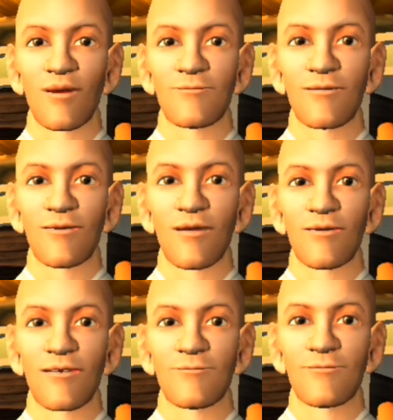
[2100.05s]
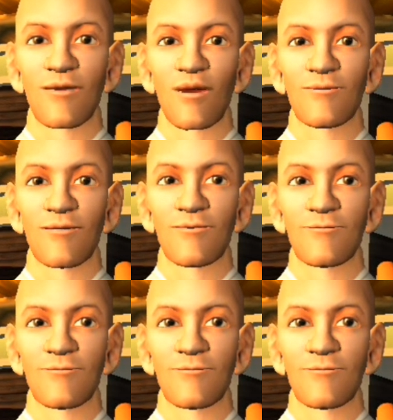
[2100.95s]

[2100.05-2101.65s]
awareness, our consciousness,